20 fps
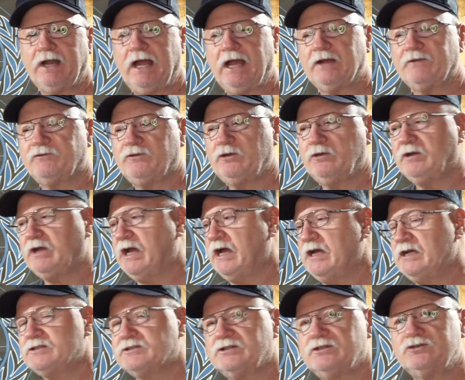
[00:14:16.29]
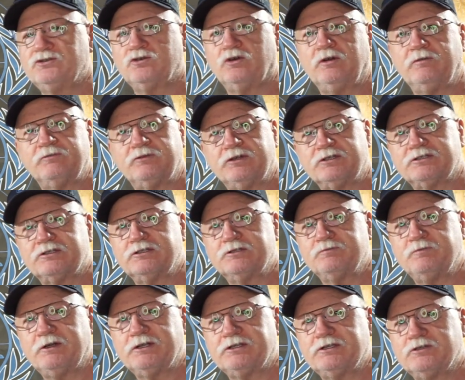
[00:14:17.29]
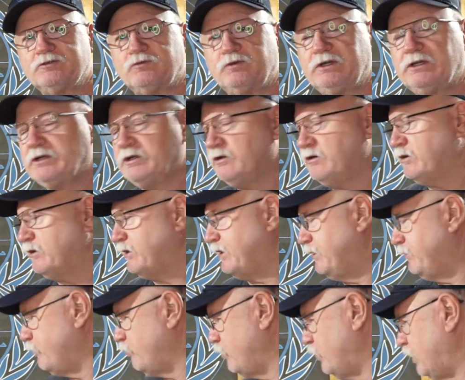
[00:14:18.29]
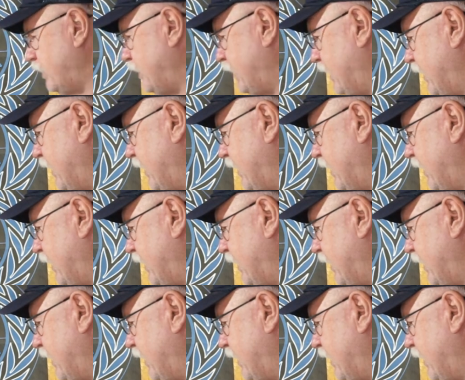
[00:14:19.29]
like for you guys to enjoy them just as much as we do. And they really